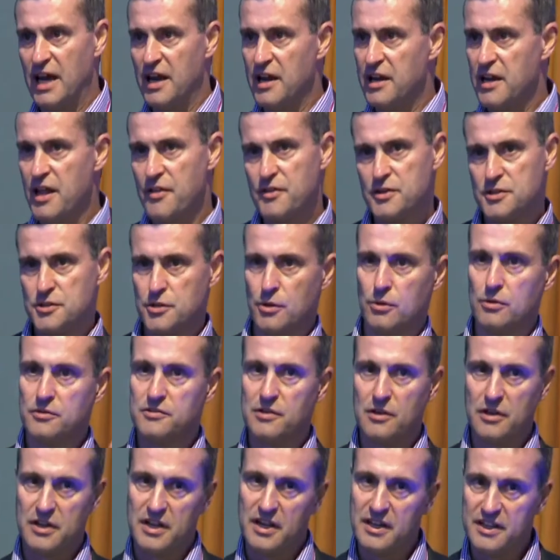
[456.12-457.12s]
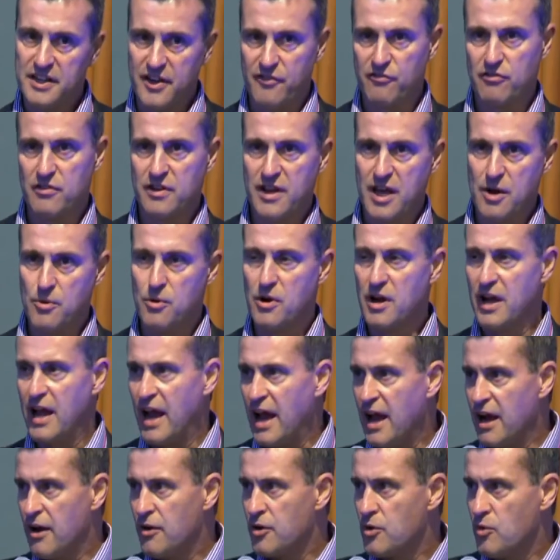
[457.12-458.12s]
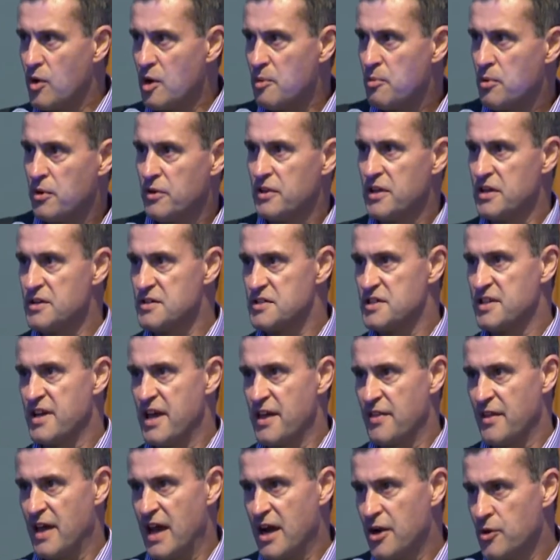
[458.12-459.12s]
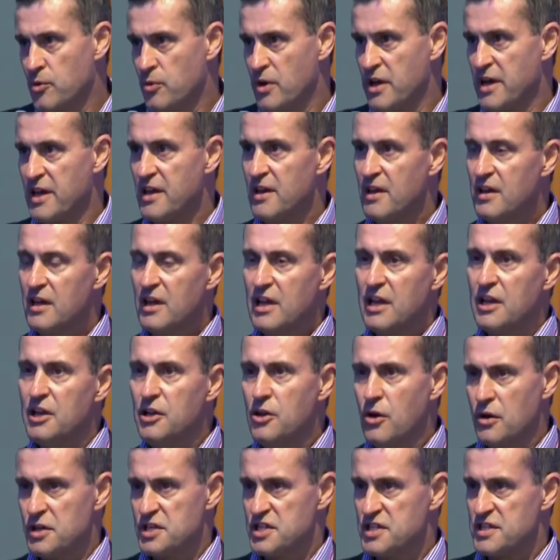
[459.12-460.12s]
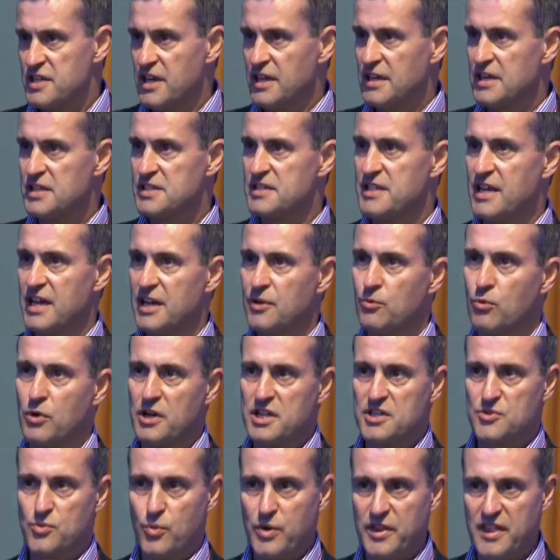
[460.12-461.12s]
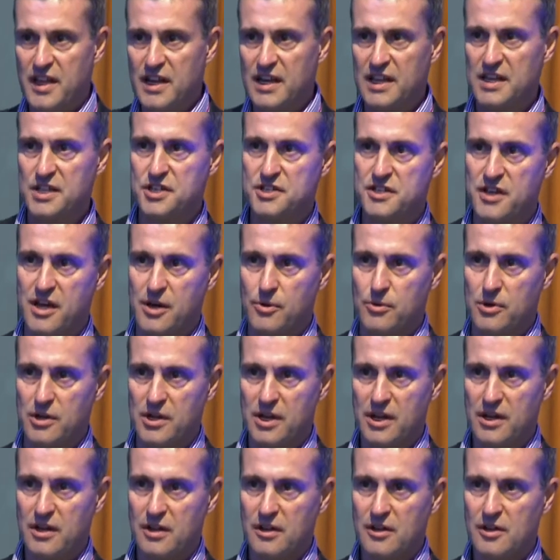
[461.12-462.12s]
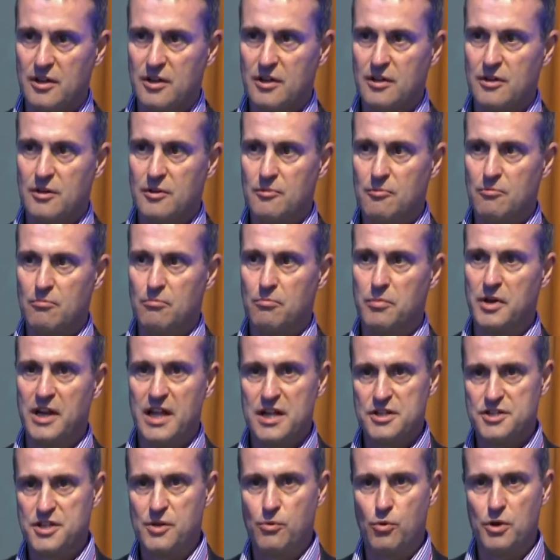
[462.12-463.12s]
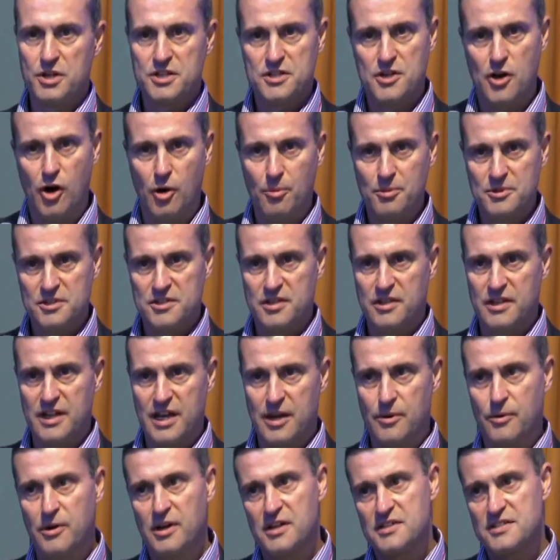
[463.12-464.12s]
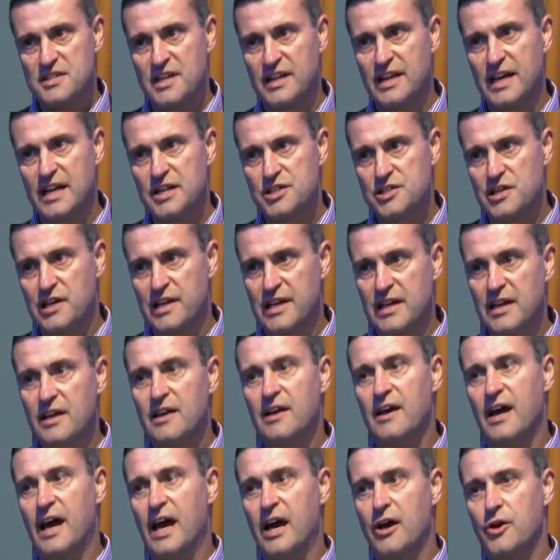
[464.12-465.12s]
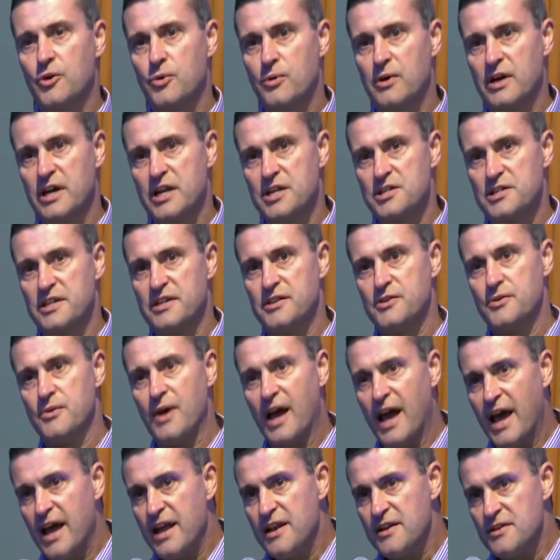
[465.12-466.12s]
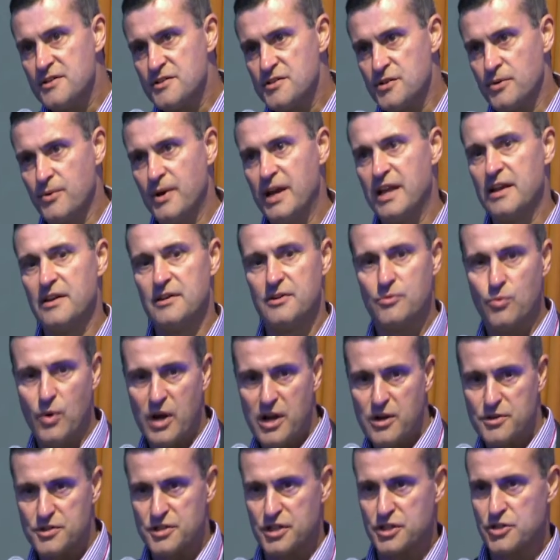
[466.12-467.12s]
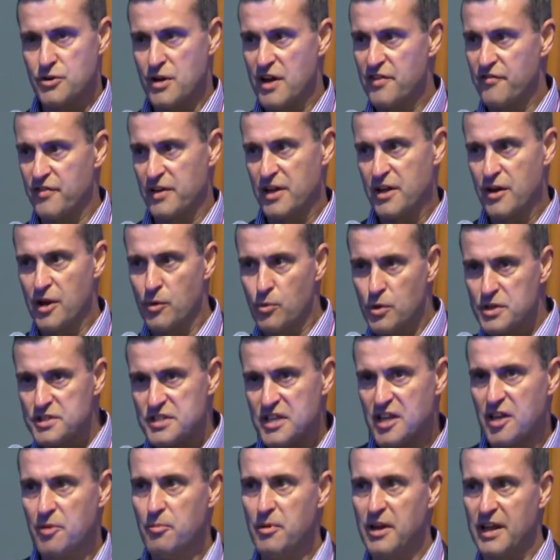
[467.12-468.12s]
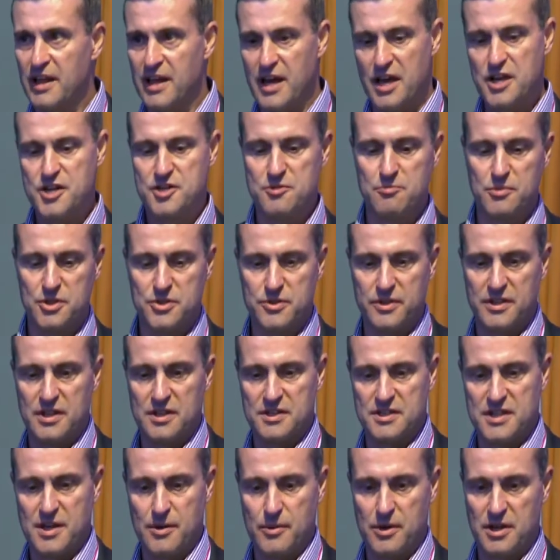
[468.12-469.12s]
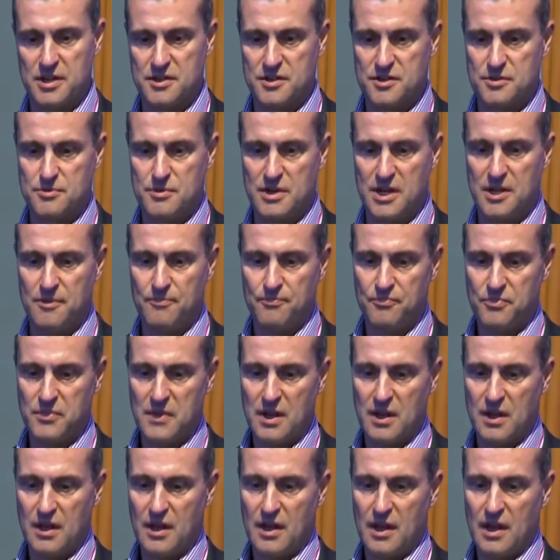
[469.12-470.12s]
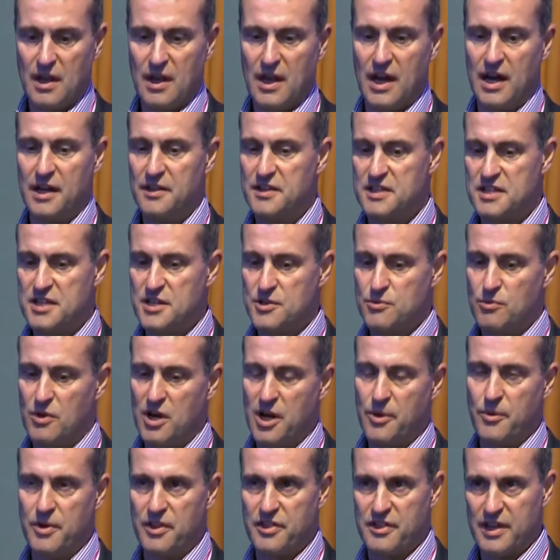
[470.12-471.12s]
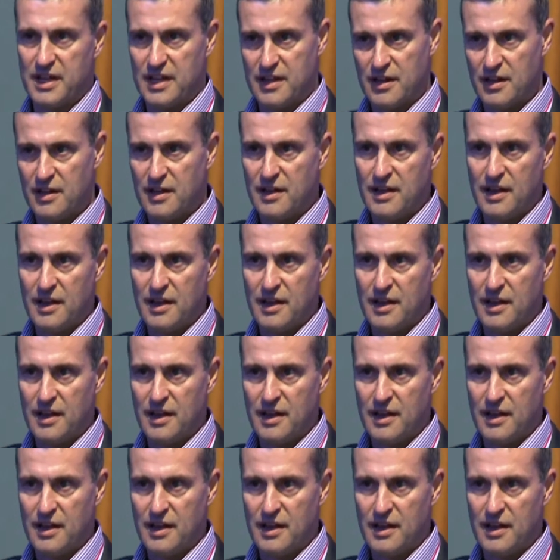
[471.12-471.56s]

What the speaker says: another tool to look at a different network, how do I put those together? How do I not just understand what is within each network, but actually what is common to the networks, and actually how do I actually do end-to-end? Where is the traffic going? What is the communication between those networks as well? And this is why we think